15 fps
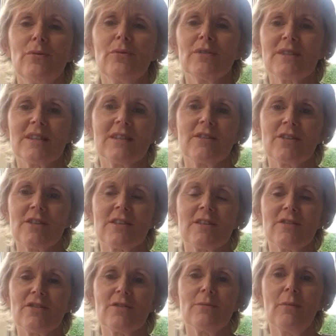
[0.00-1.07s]
was just
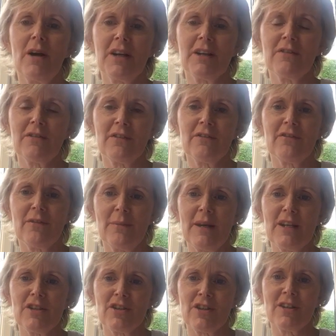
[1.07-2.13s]
such a mine of
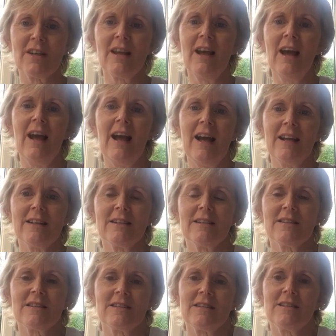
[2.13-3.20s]
information
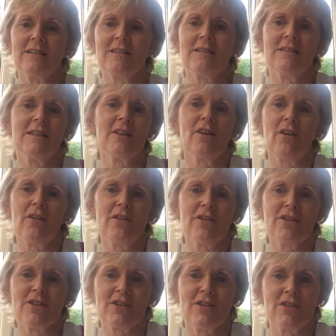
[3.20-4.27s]
and
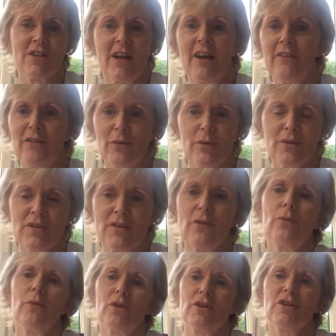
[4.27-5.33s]
encouraged everyone so
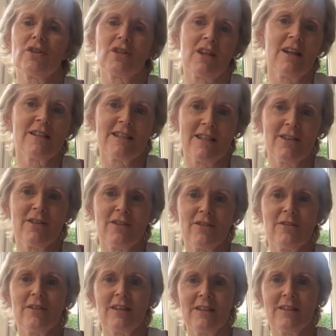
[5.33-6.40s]
much to
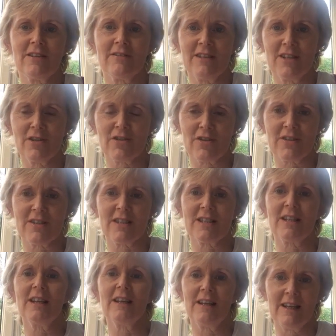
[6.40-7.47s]
continue their interest
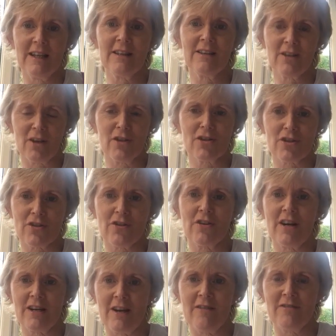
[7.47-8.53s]
in the culture
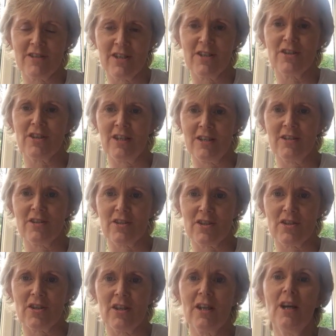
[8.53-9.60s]
and heritage
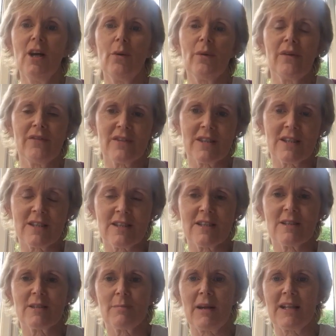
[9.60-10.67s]
industry. We
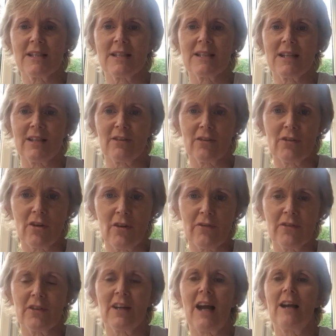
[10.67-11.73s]
visited places like the
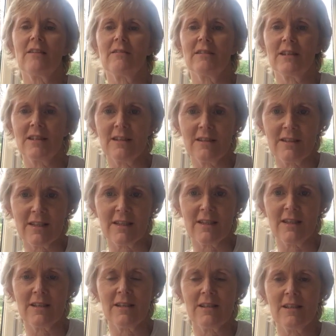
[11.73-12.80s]
Crawford Gallery,
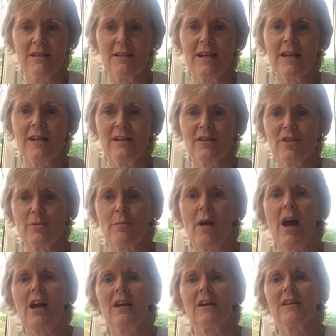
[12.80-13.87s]
the English
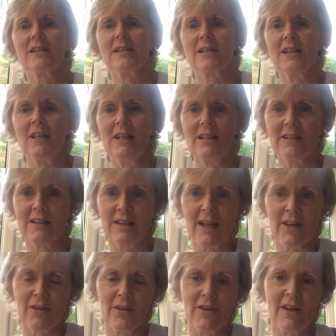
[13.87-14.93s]
Market, the
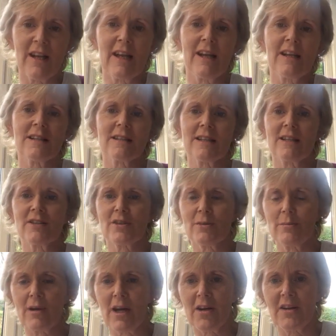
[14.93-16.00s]
Nan O'Neill Centre,
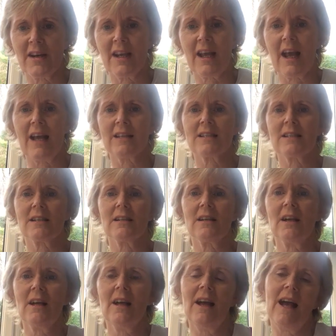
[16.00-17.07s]
Blarney Castle.
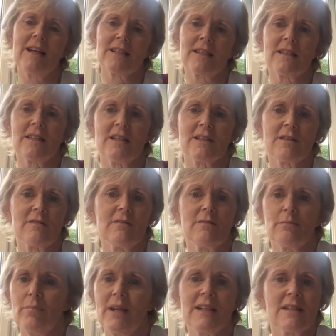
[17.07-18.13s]
As I said,
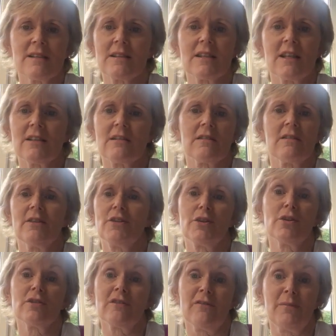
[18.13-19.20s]
places that I
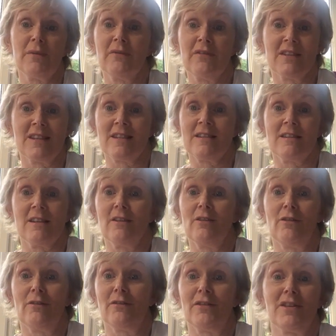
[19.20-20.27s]
should have been visiting
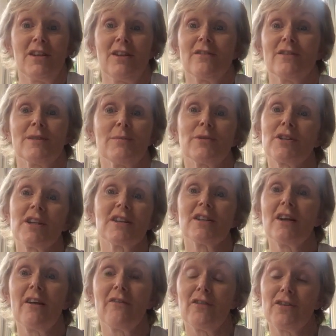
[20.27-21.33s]
over the years but had
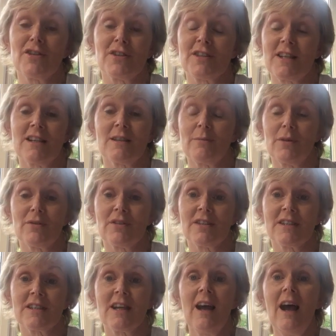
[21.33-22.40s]
never just got about
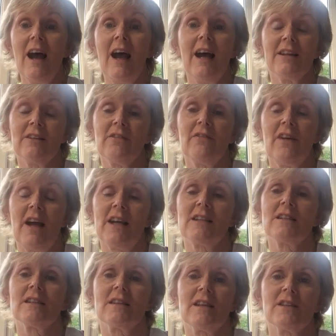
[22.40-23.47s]
it. And the
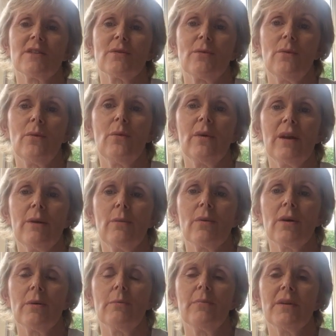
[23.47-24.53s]
fact that we
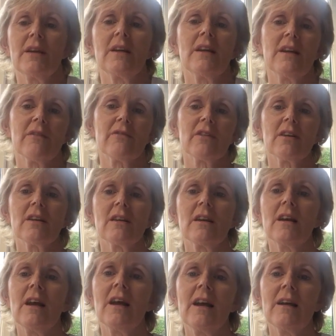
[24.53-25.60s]
were being
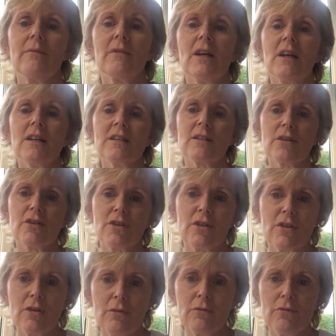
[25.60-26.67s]
given such a
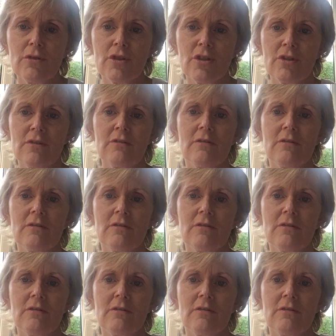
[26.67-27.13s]
huge,